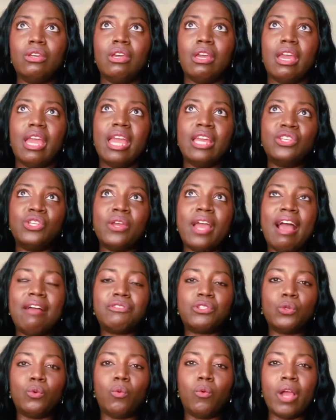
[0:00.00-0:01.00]
and you have
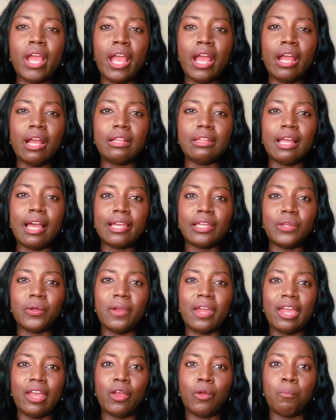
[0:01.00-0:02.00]
to wear like your
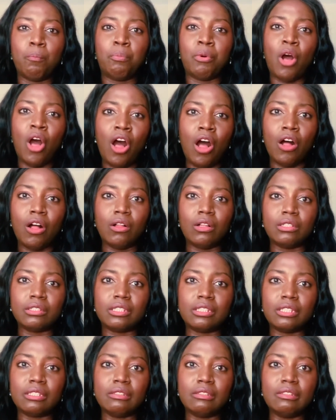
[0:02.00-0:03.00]
hair
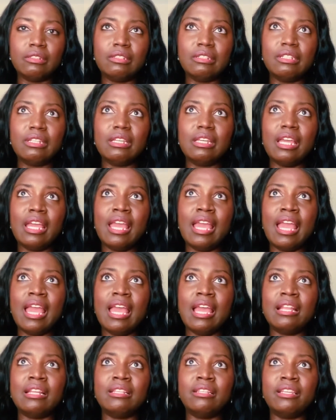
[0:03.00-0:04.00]
bald
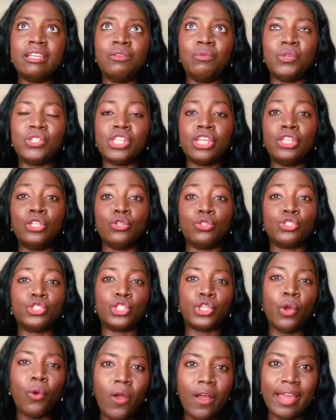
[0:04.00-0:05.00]
and it wasn't your
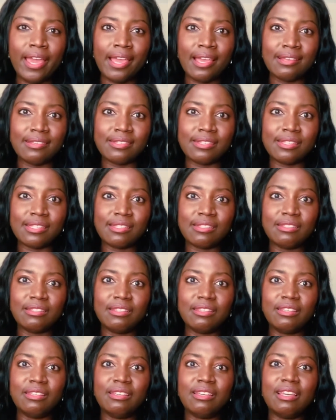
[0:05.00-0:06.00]
choice,
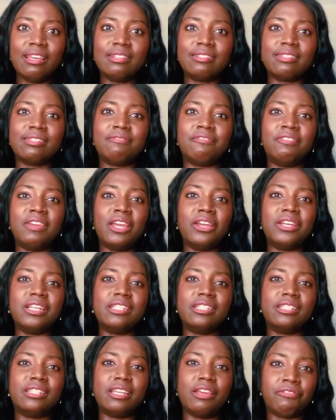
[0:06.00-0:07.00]
it's very
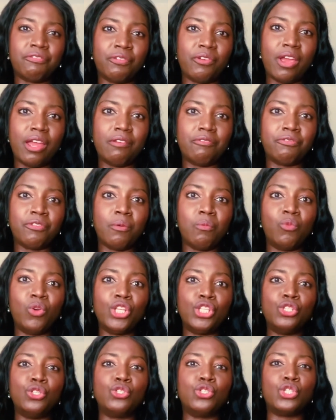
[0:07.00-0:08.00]
different from
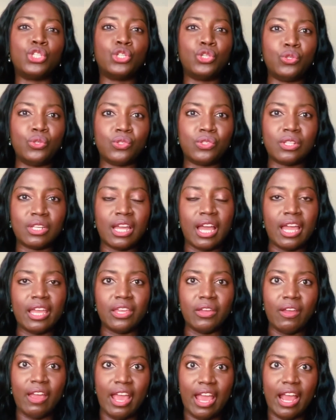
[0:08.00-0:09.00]
when you choose to cut
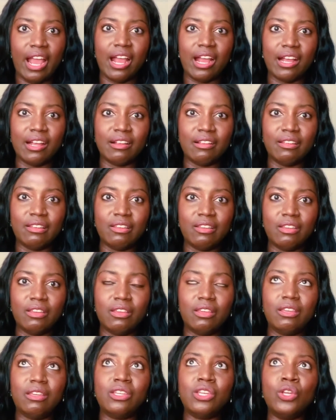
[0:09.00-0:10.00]
your hair.
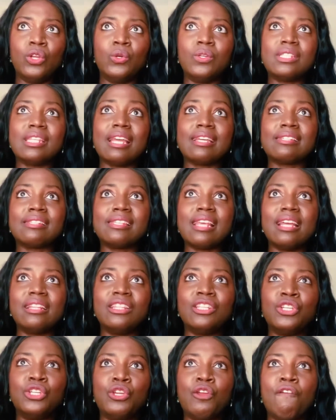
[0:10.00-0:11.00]
You know, it's like
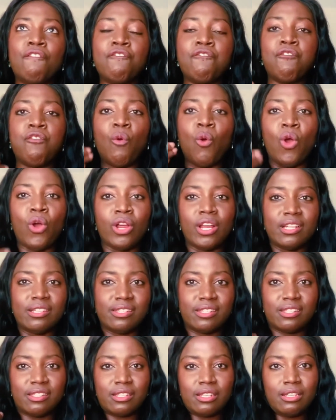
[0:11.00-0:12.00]
suddenly you're
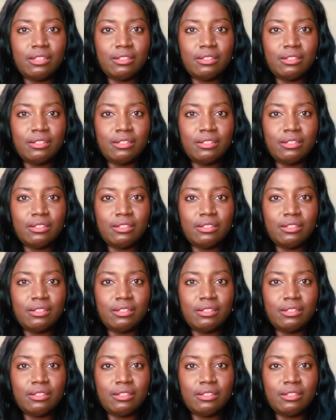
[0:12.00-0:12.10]
forced